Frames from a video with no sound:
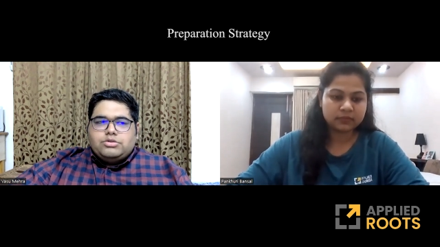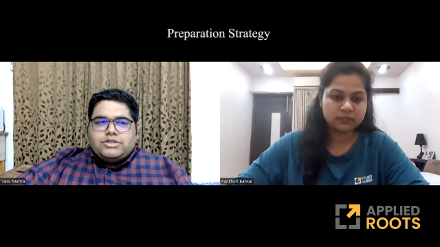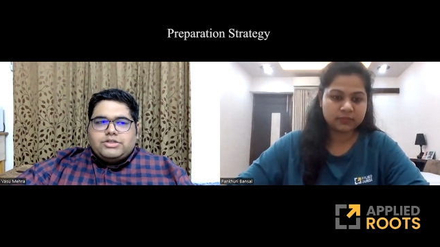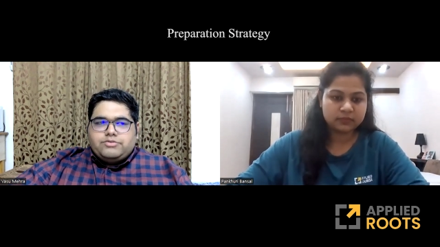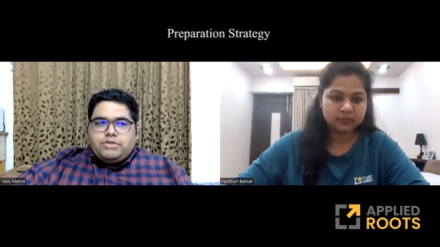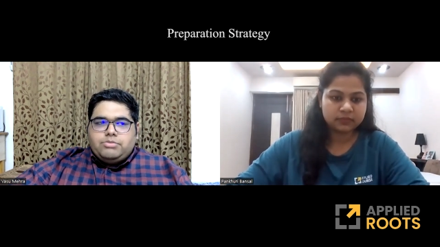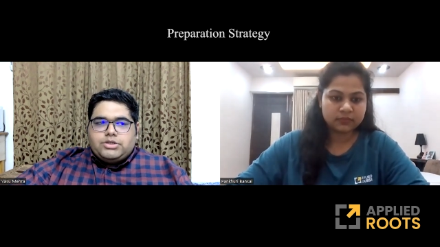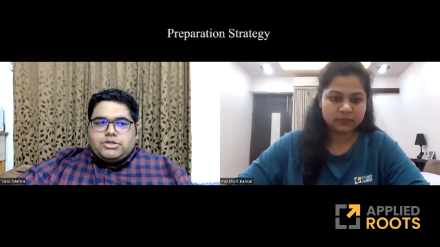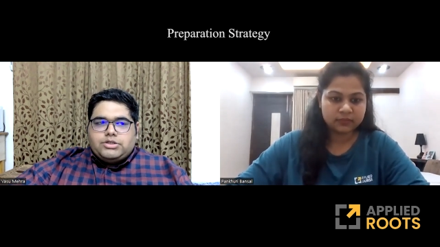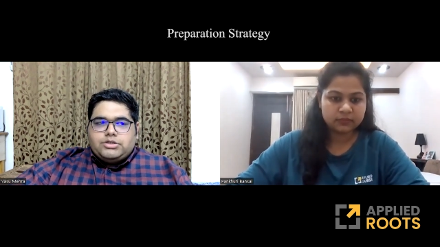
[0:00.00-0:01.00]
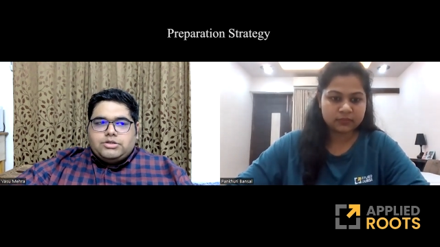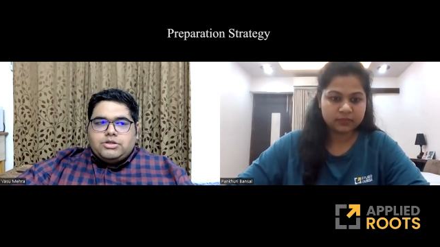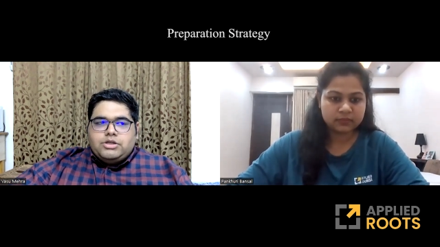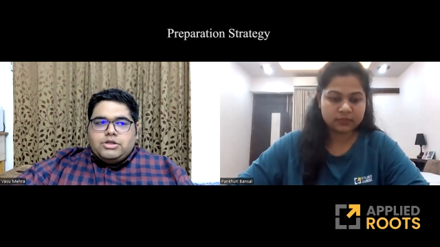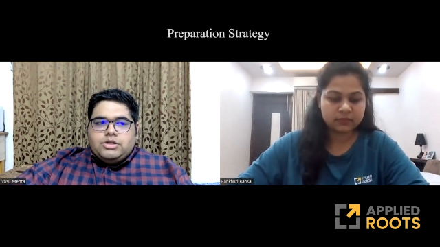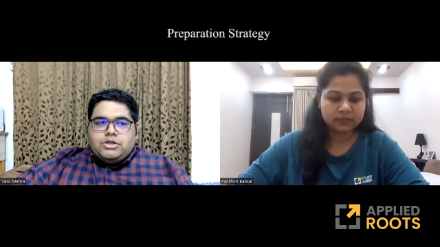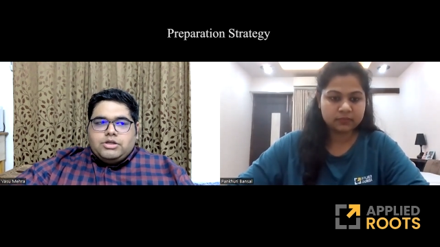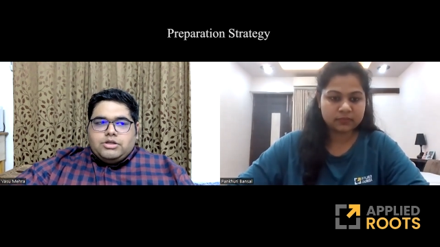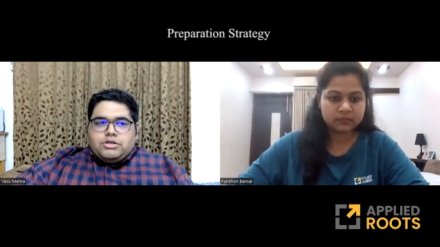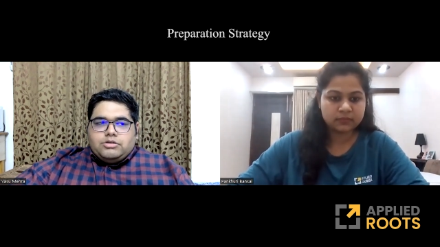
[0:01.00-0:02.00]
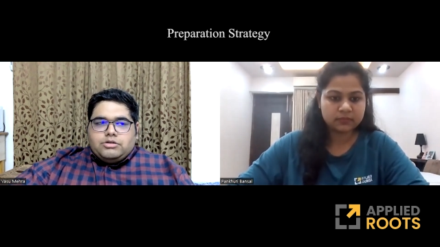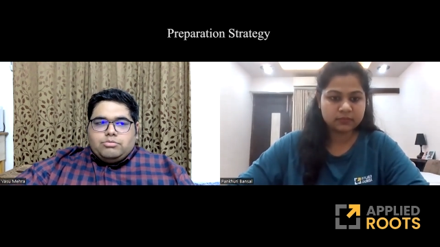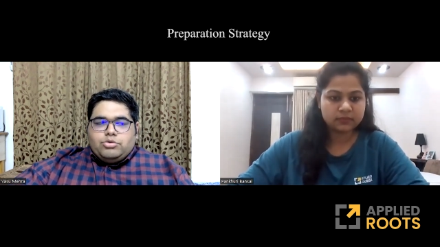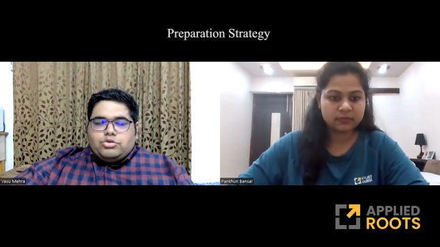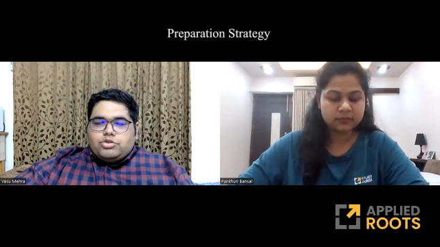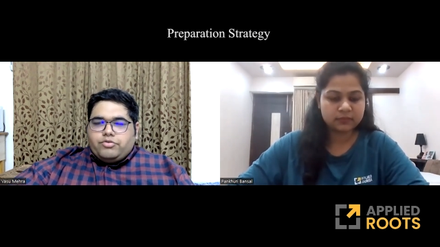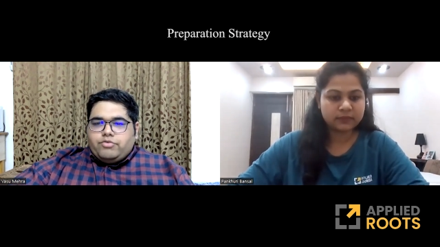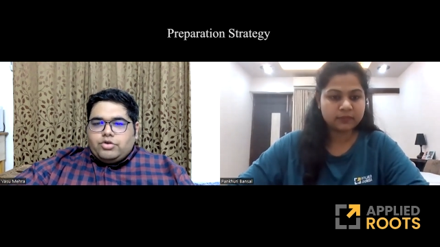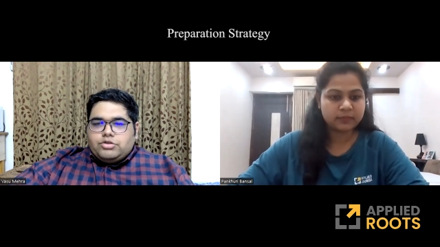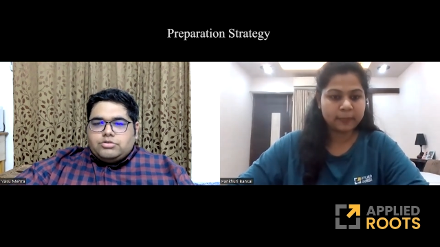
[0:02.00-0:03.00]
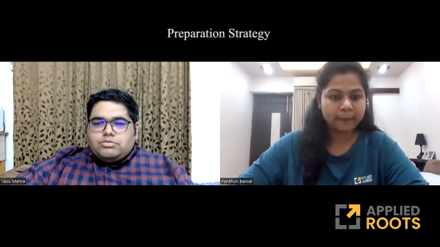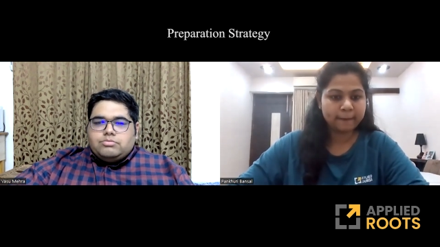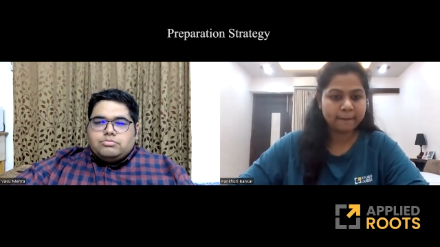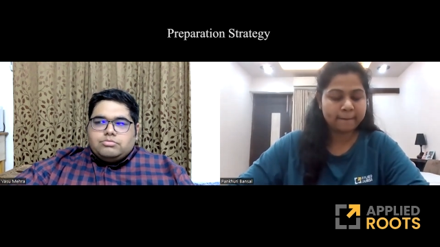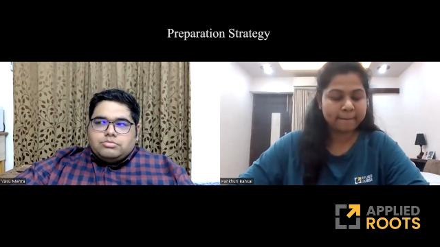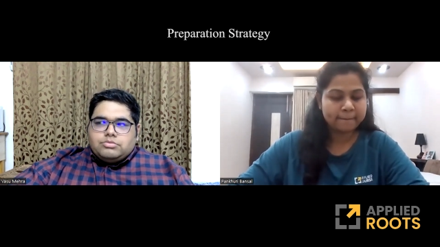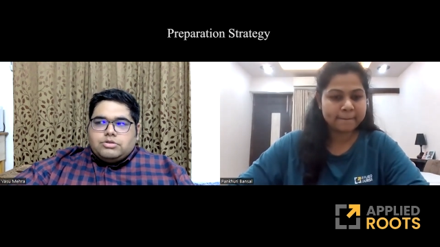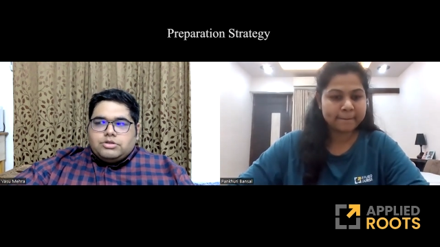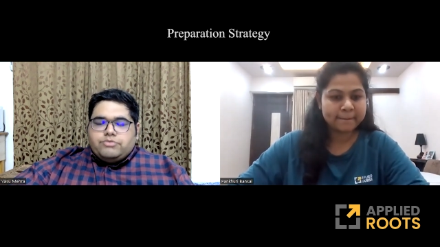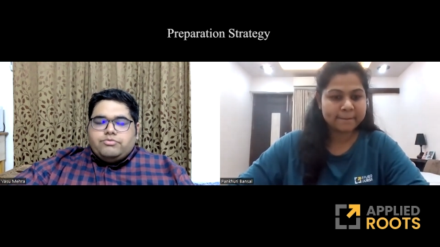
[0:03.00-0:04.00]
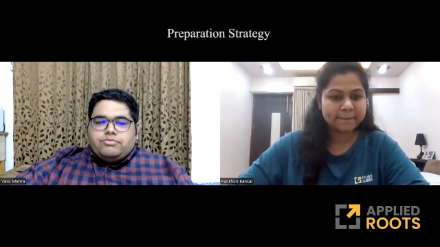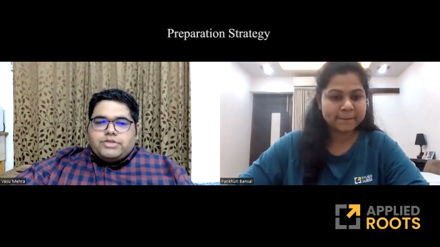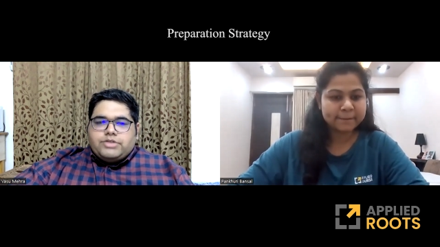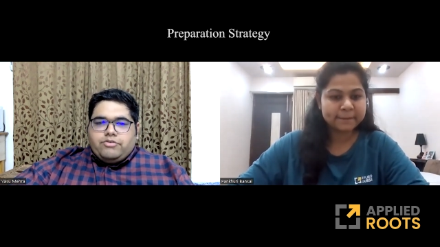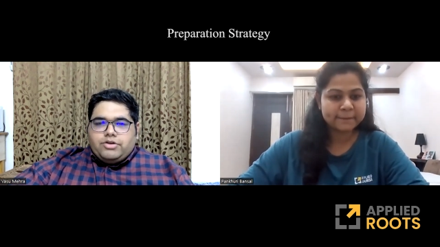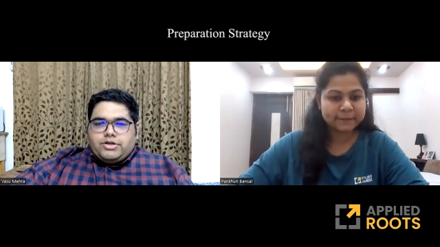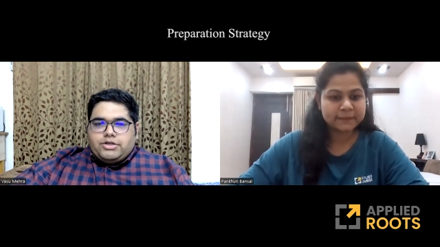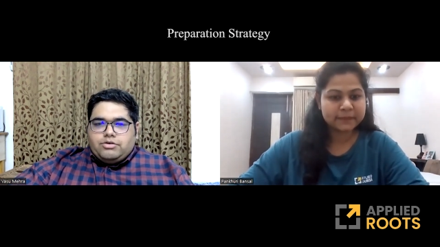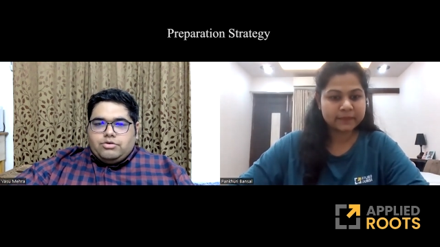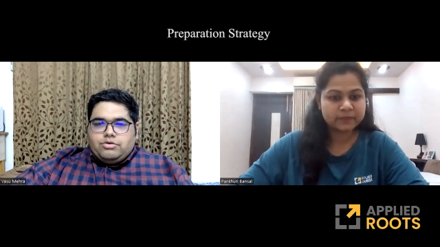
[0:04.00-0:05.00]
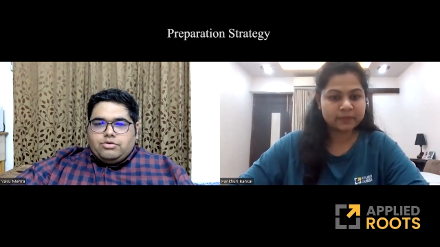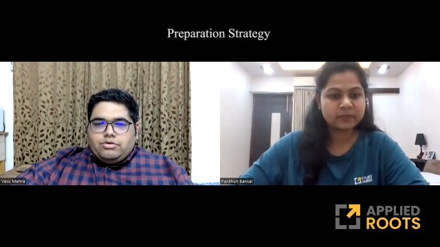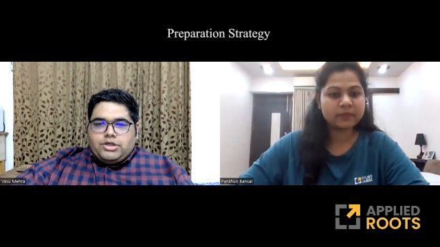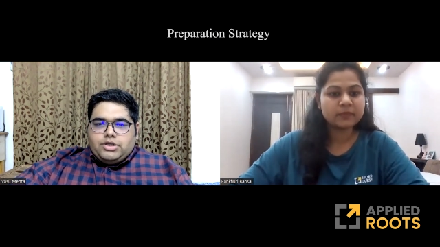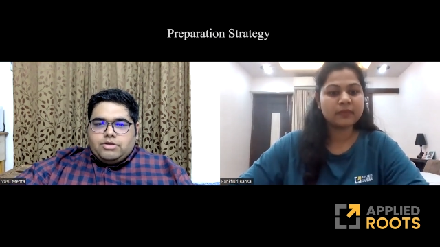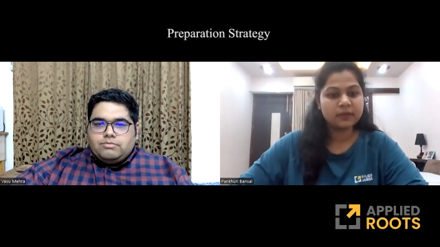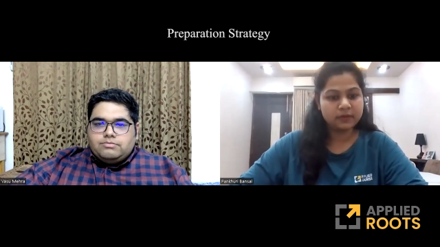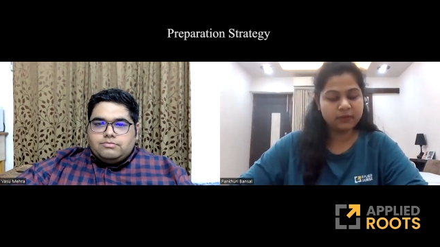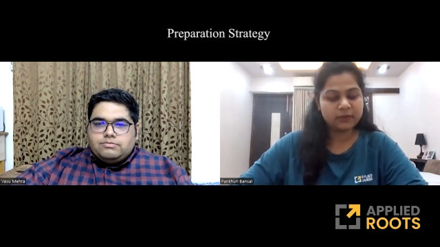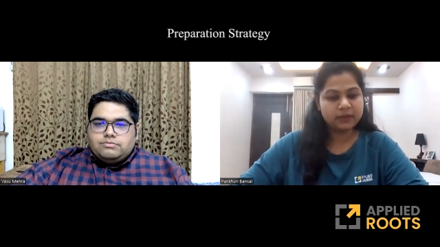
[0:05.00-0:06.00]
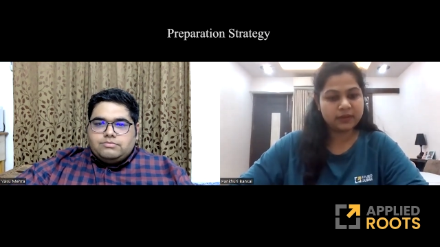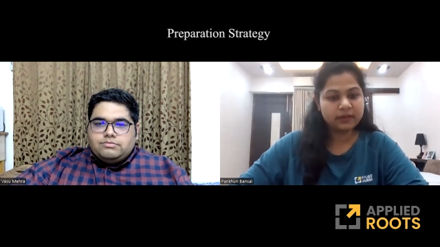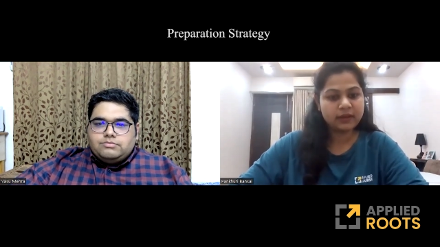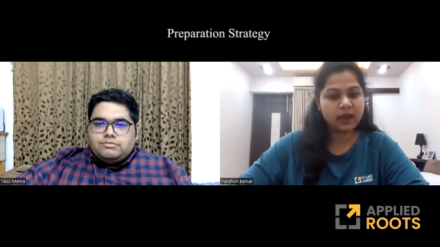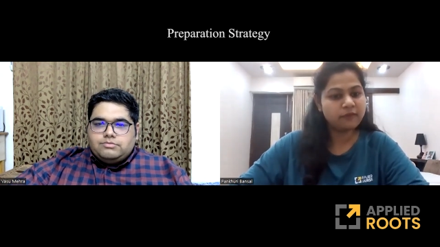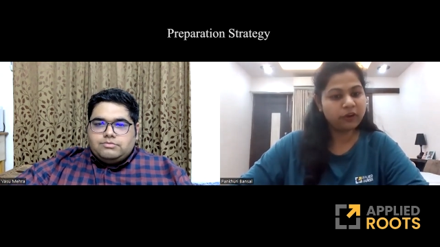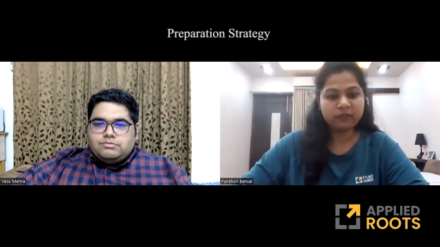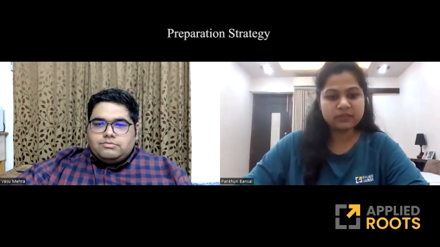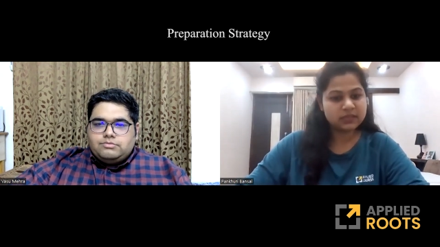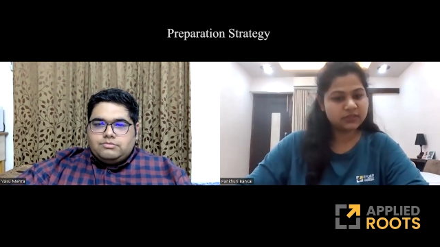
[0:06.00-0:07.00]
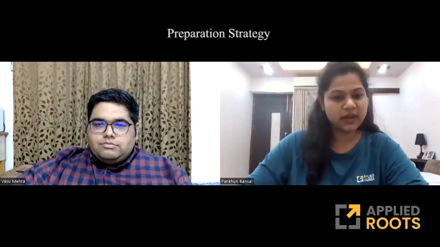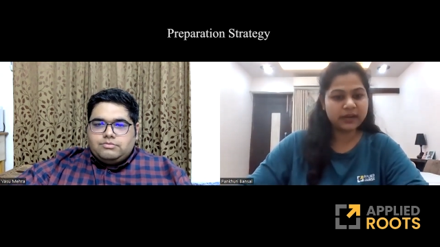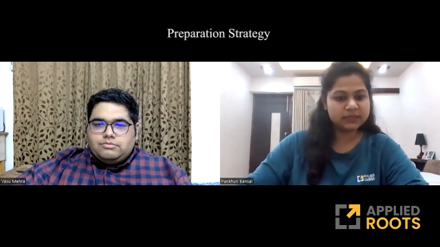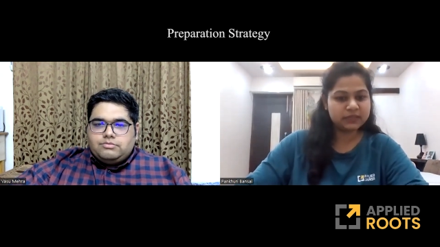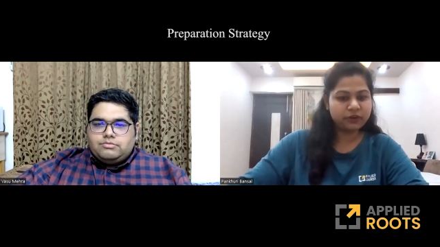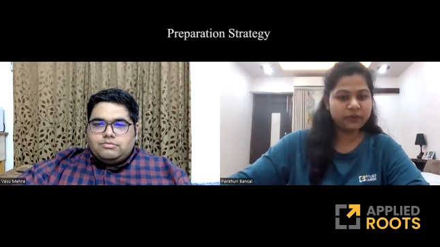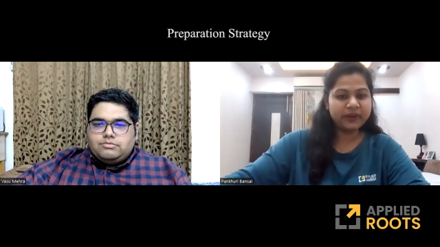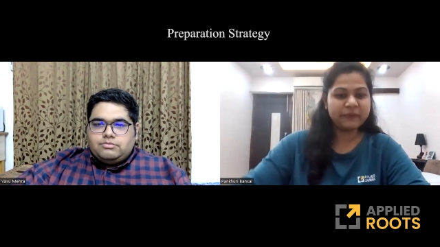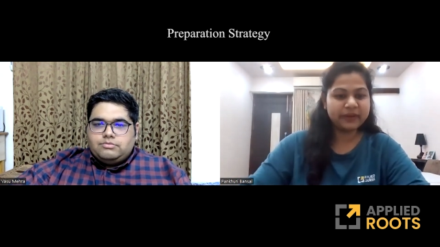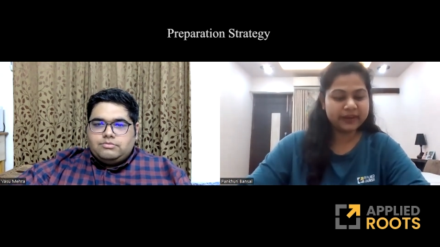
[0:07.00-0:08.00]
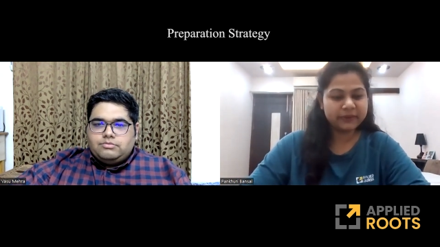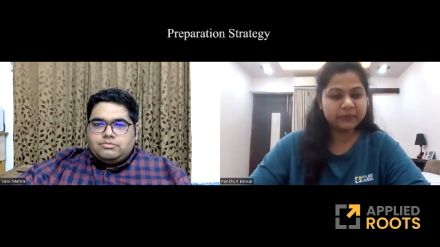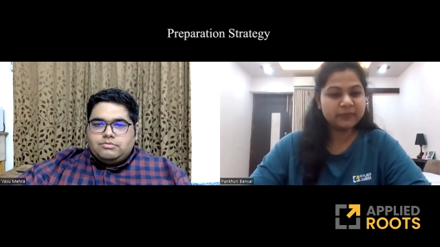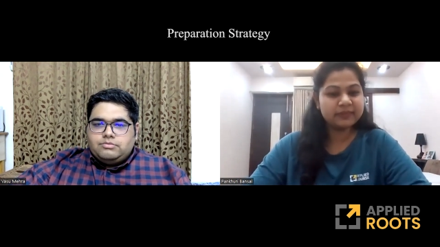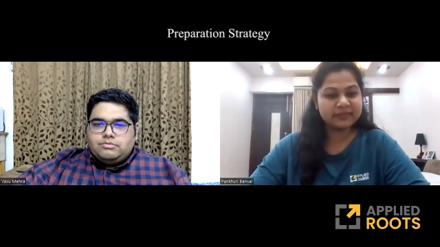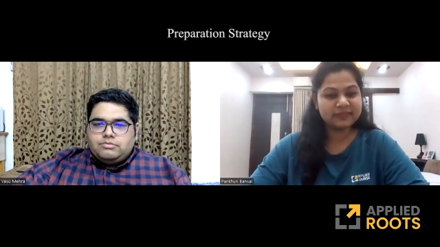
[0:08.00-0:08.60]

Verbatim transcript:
Speaker 1: as well, but most of it was self-learning only.
Speaker 2: Okay. And what was the strategy for 2022?